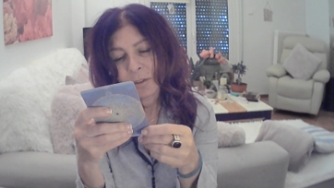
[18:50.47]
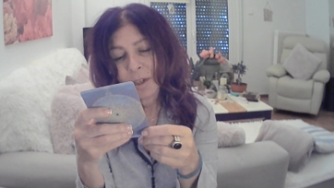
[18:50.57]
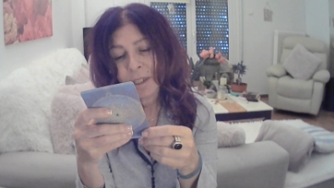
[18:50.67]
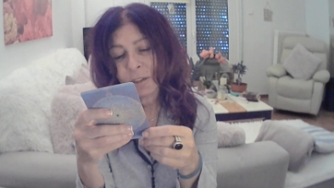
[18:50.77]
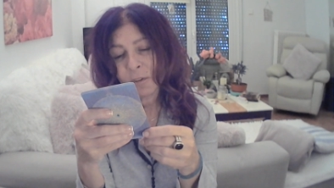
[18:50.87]

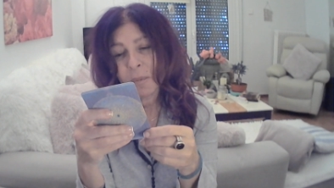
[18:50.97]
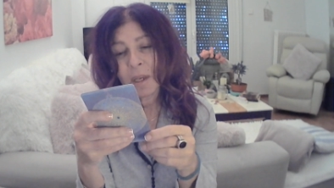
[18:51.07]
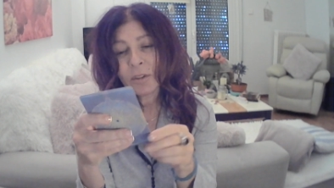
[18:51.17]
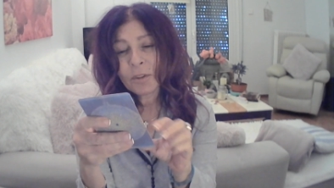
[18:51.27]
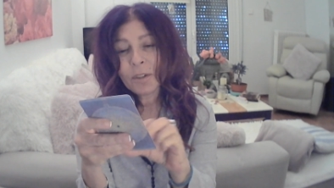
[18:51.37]

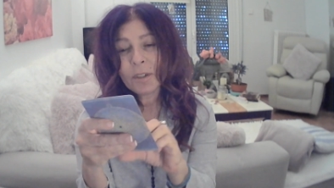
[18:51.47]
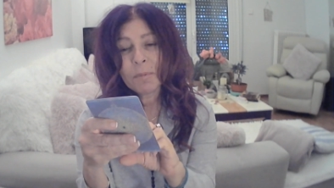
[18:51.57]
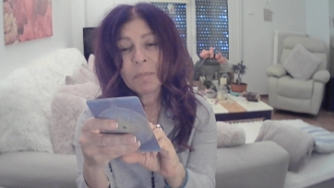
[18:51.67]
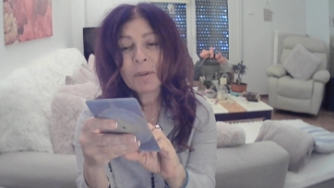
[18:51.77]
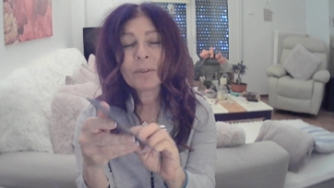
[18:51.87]
Transformation
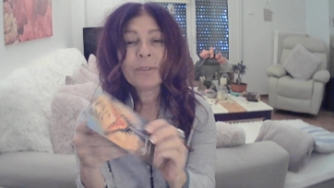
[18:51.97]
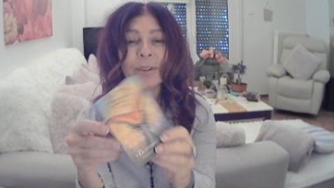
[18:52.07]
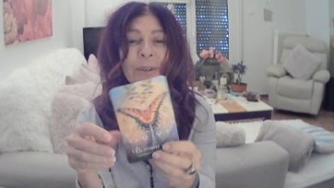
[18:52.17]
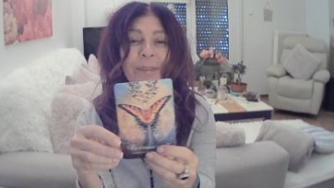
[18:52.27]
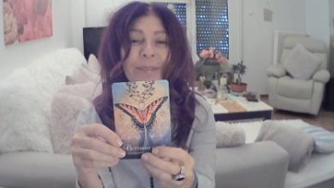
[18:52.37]
is
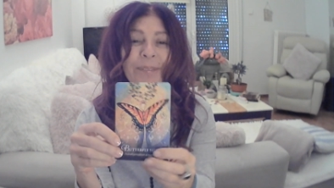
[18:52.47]
beautiful.